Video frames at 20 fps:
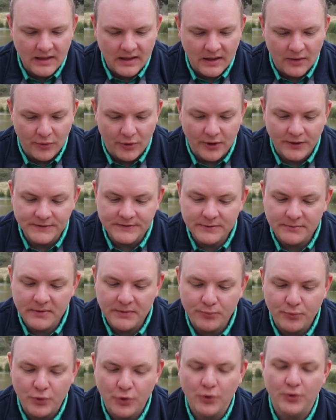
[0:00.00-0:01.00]
It would also
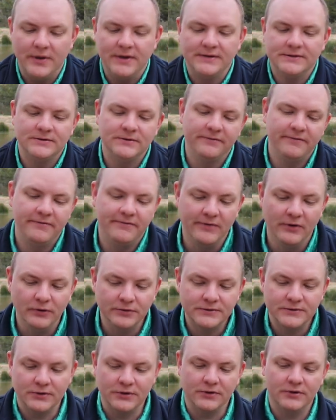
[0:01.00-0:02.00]
be prudent to
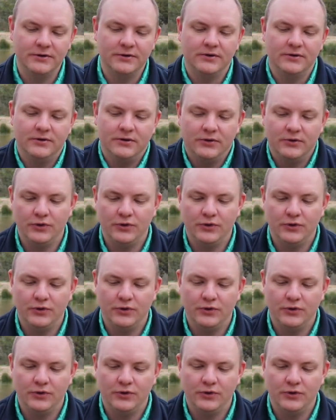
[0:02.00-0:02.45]
filter